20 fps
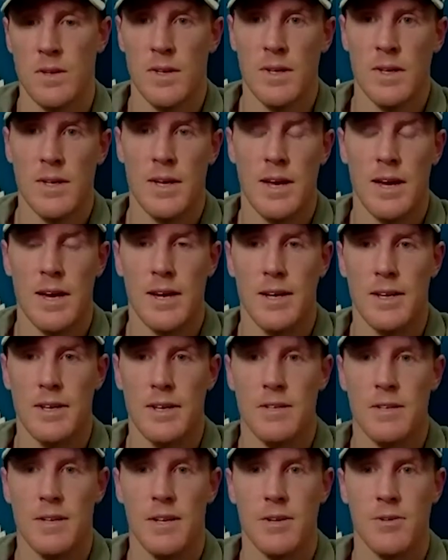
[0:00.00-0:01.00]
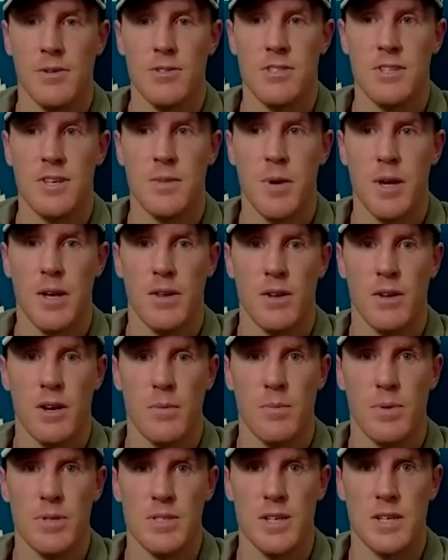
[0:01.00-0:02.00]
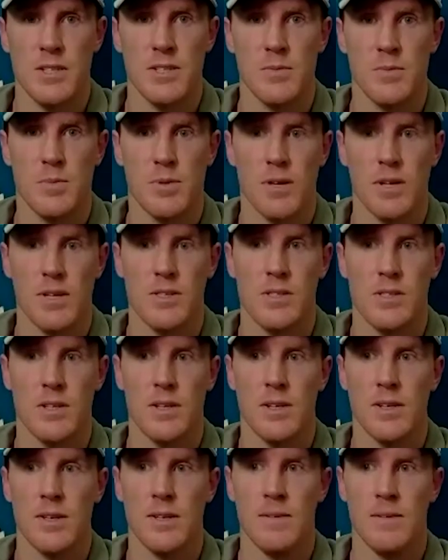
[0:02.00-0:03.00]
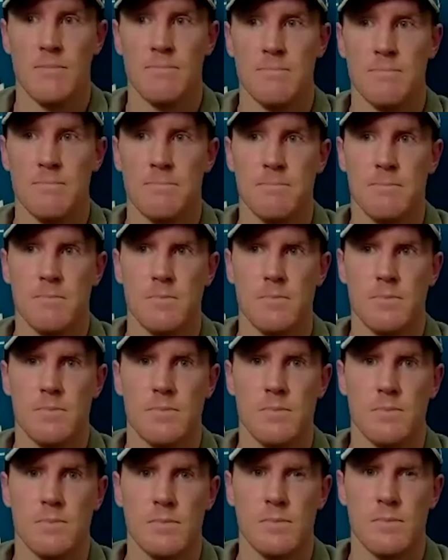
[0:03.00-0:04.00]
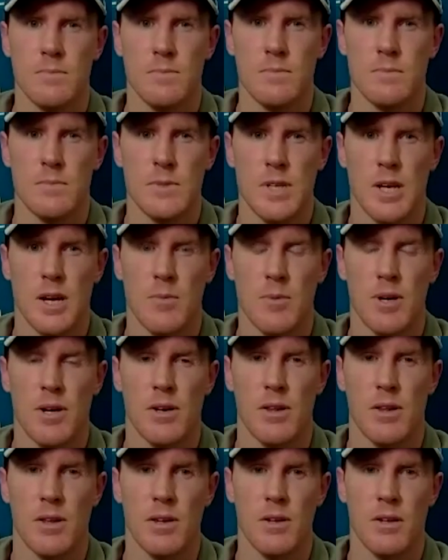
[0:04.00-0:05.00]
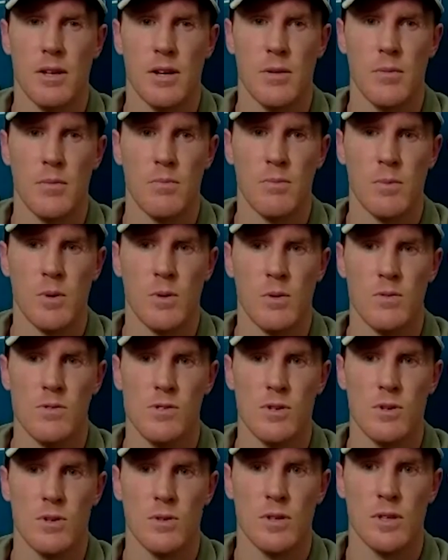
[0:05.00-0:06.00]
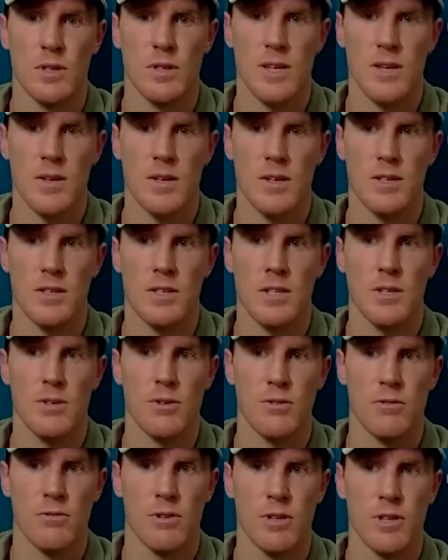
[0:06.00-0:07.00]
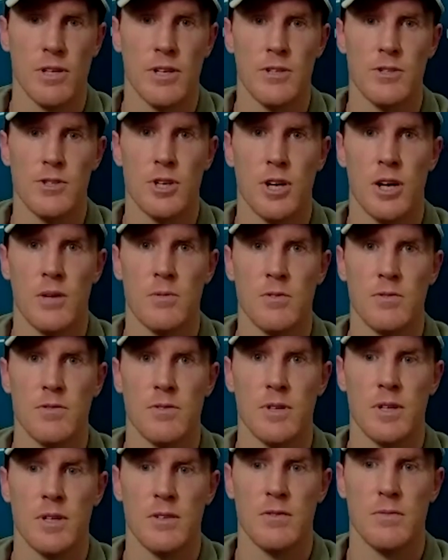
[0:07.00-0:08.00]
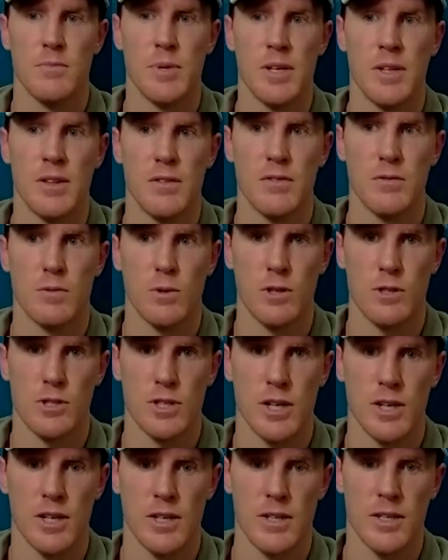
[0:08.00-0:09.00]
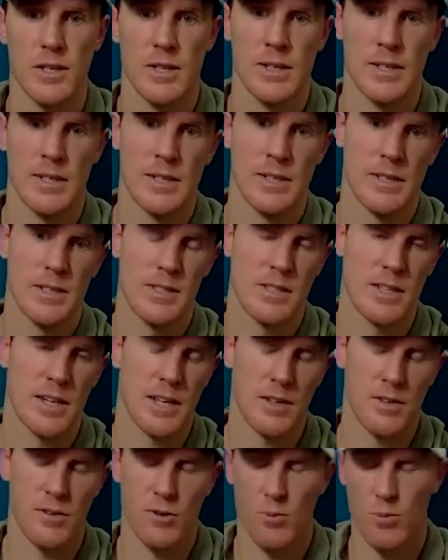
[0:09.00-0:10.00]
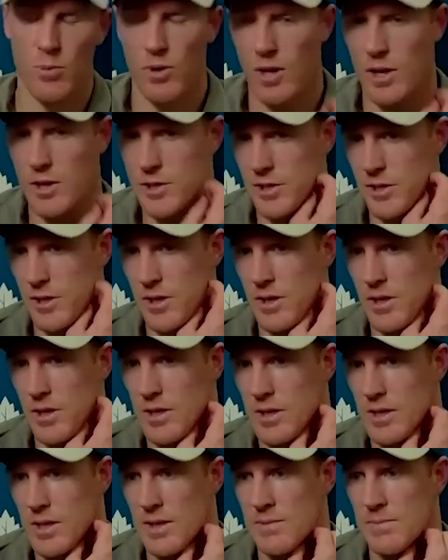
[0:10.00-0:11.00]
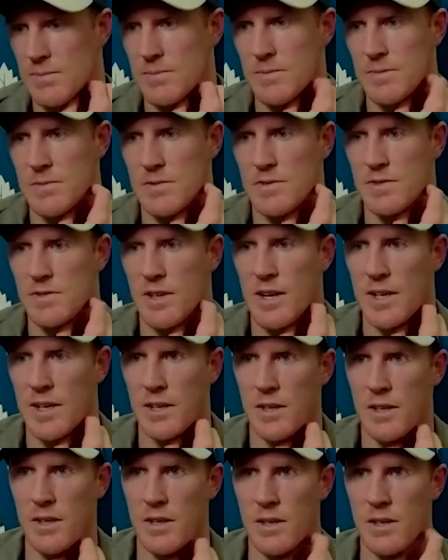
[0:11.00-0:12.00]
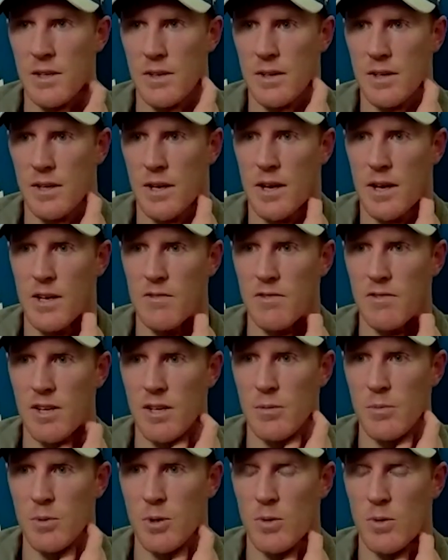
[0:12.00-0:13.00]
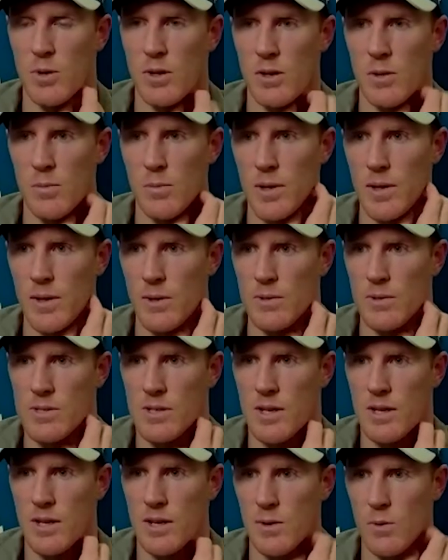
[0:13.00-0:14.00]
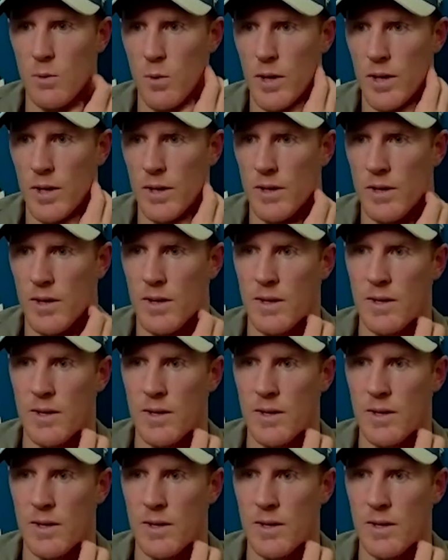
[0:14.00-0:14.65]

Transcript: Yeah, I noticed they make a lot of possession plays. Coming out of their own zone, the D do a really good job of beating the forecheck, skating through pressure, finding the guy available, whether it be low center, winger,